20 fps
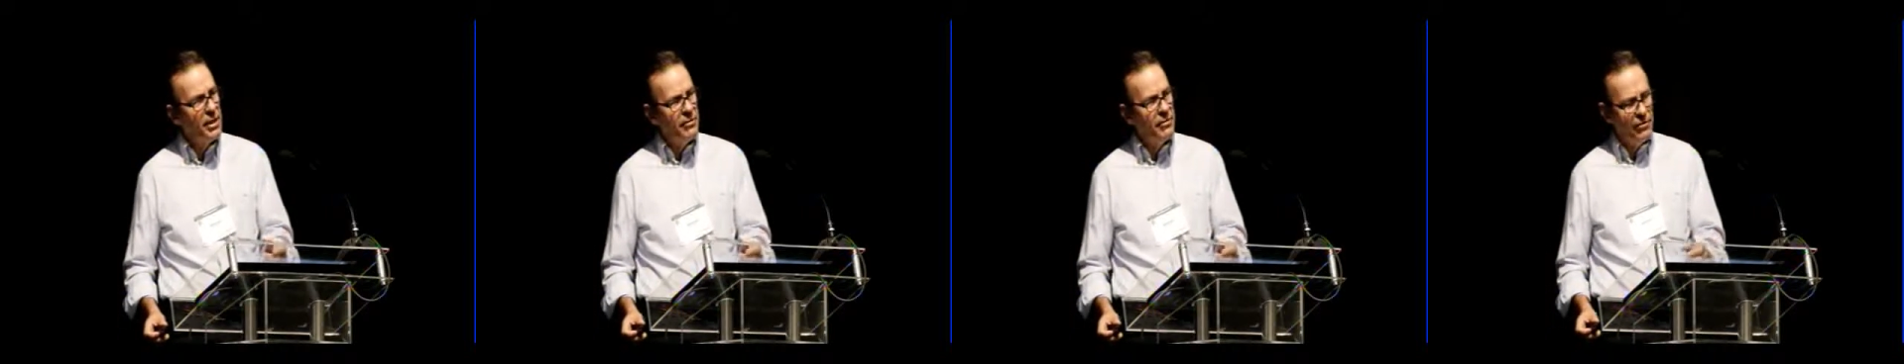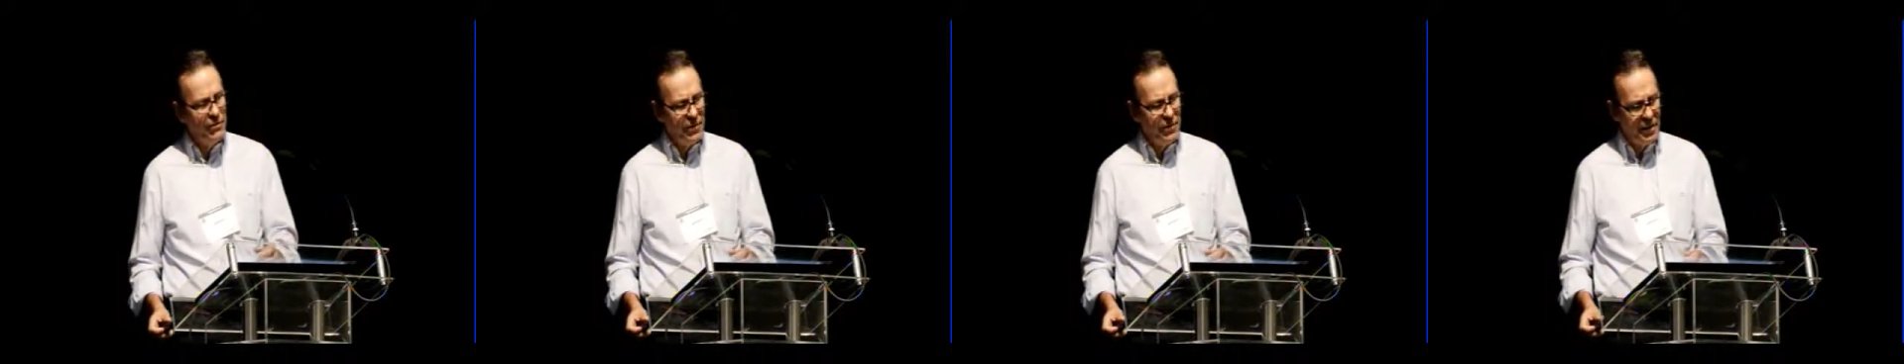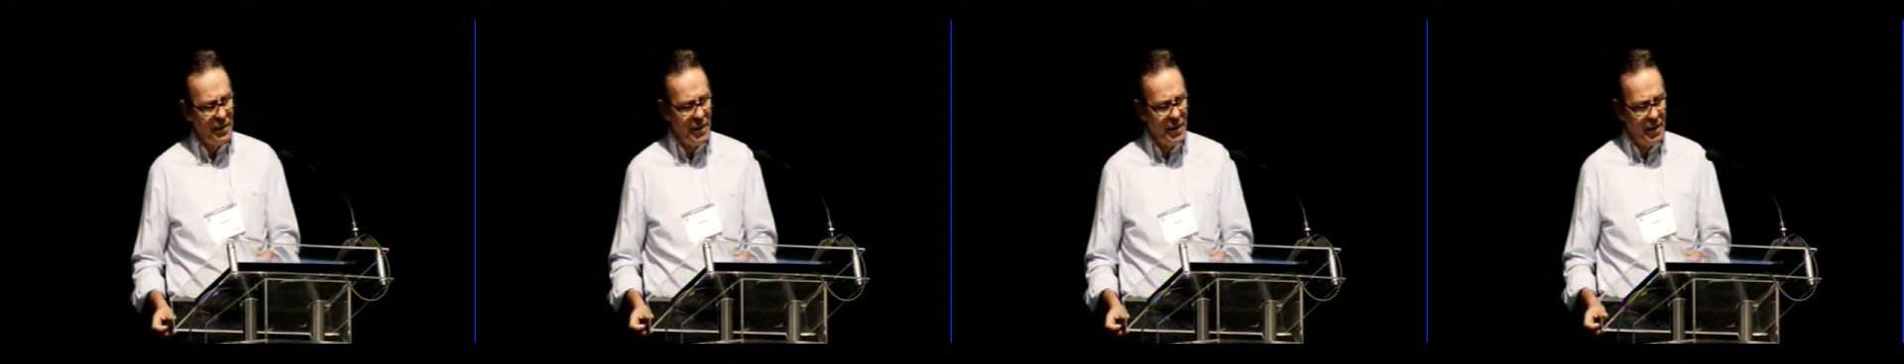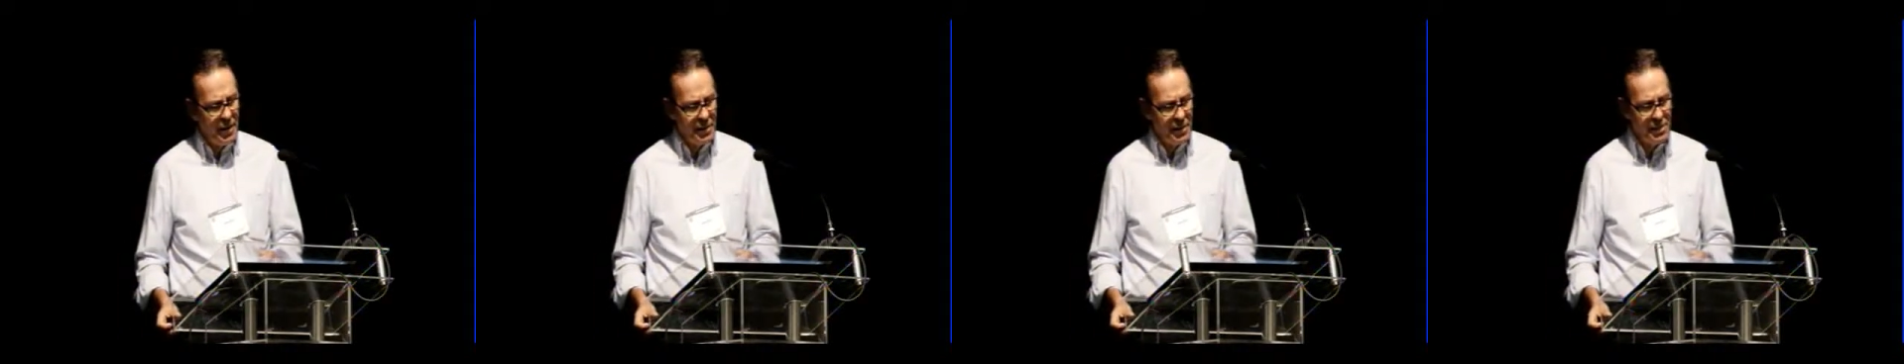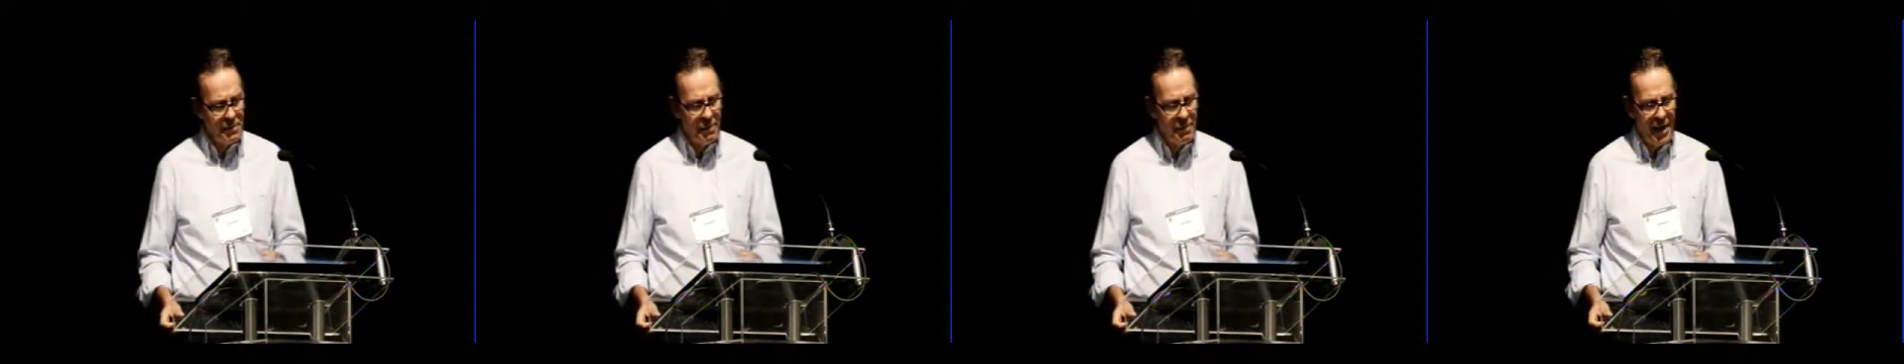believe they
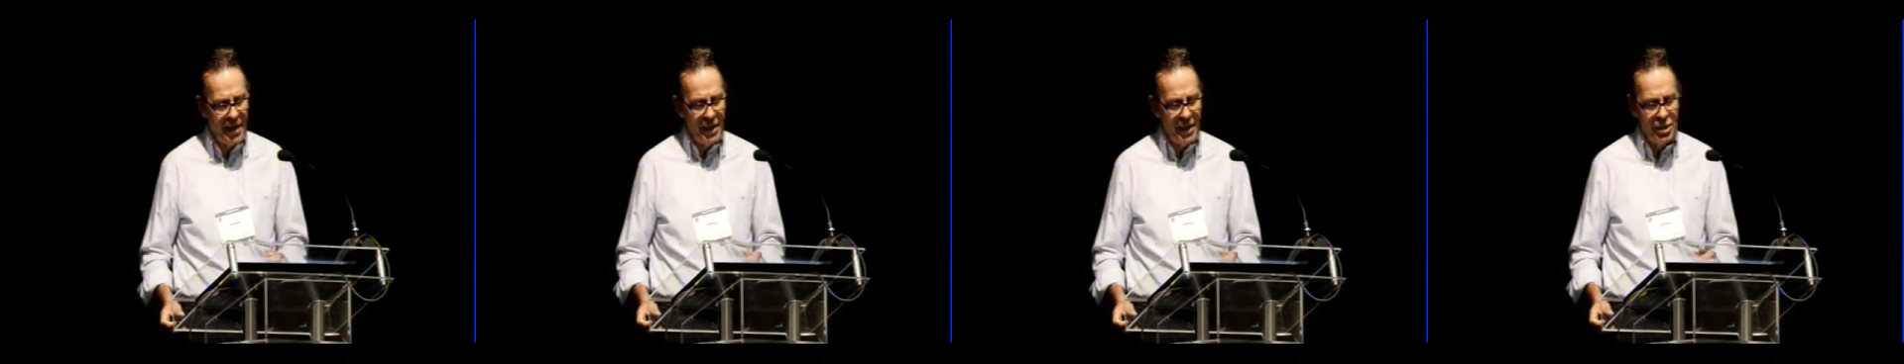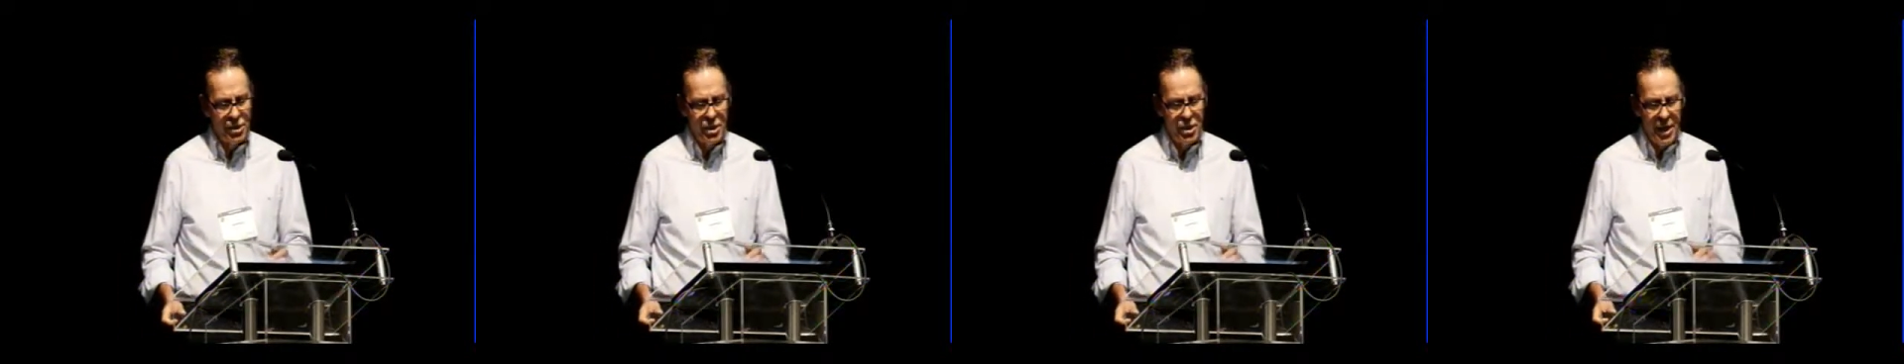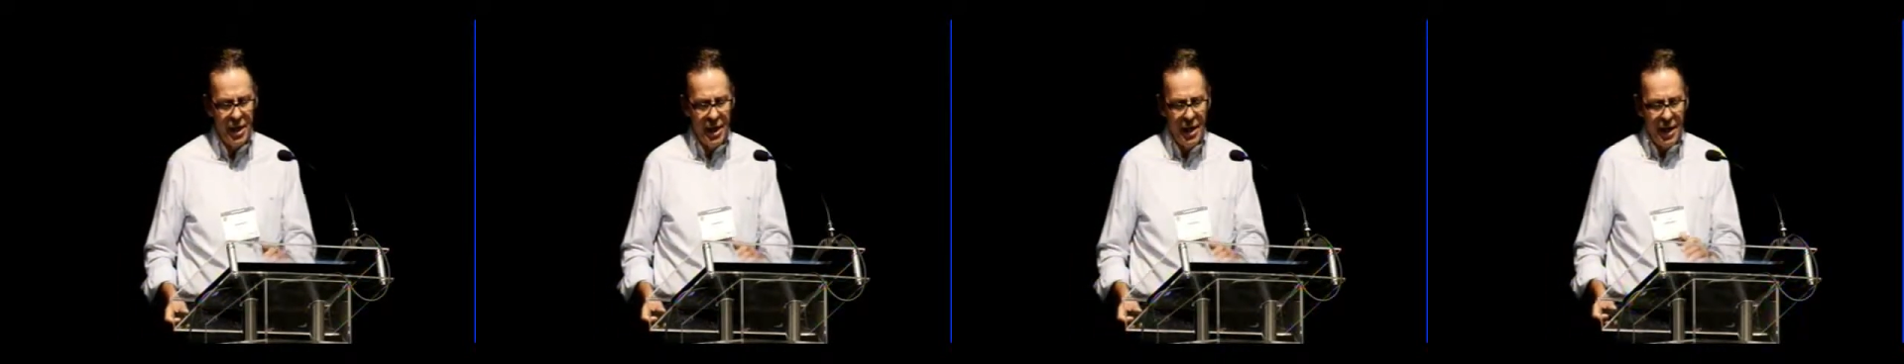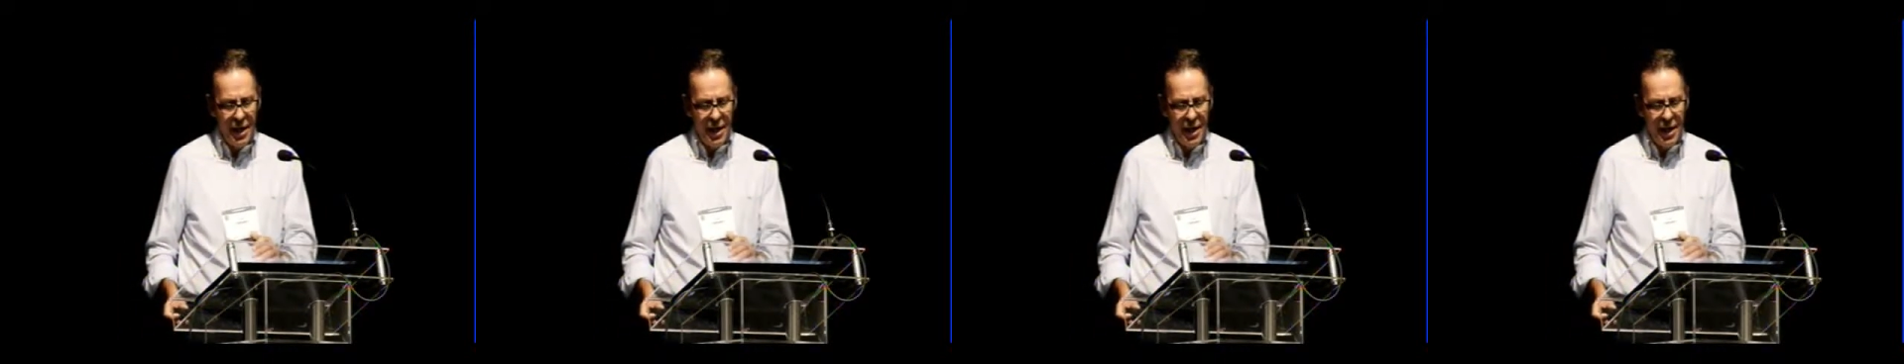are Spanish,